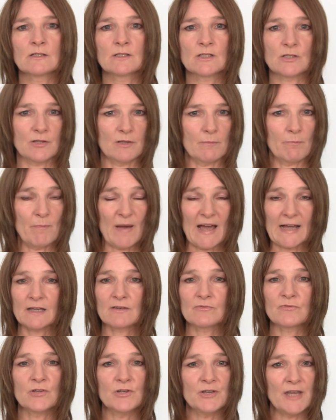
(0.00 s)
to the back
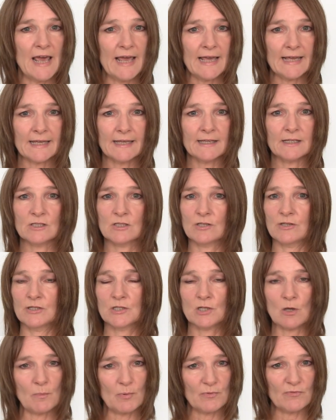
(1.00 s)
of the neck, to the
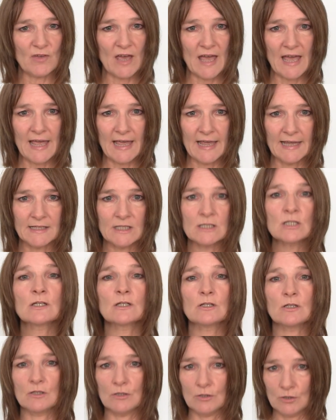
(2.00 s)
top of the head.
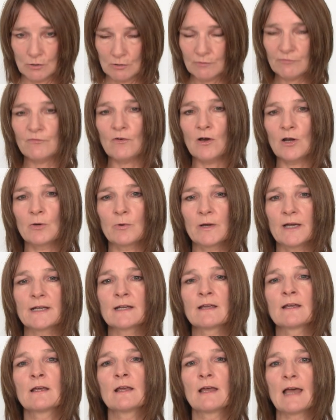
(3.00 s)
You follow
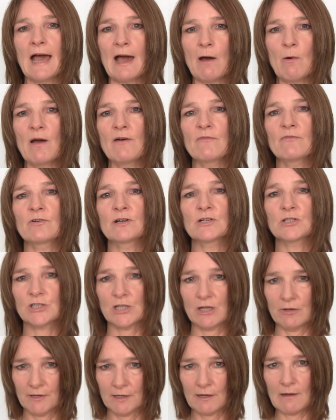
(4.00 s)
it, however it's
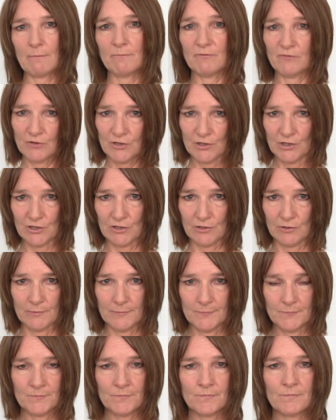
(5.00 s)
showing up for
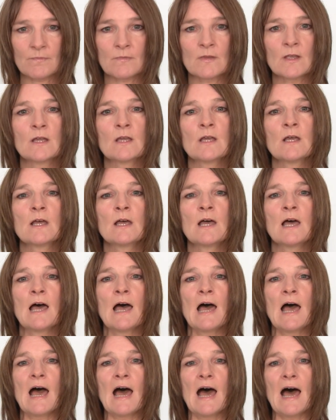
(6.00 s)
you.
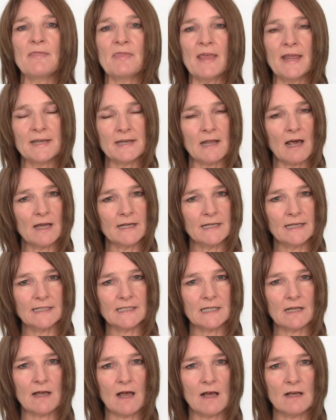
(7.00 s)
And then I need
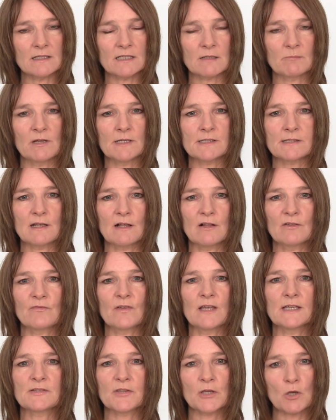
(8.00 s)
to ask myself,
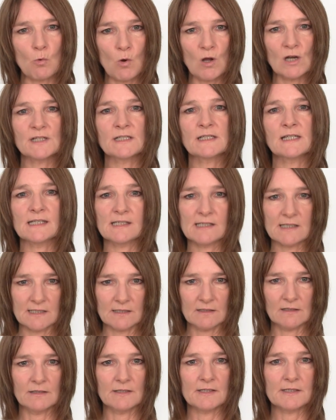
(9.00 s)
is the quality
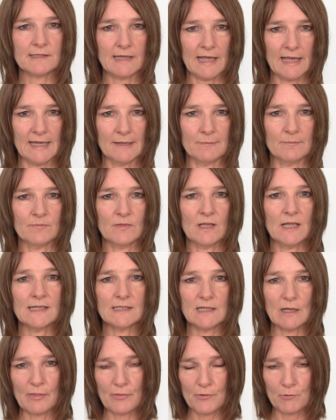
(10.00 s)
still the same? Is
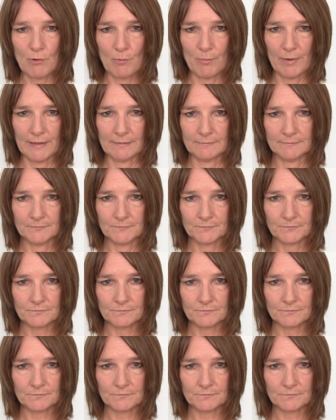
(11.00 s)
it throbbing?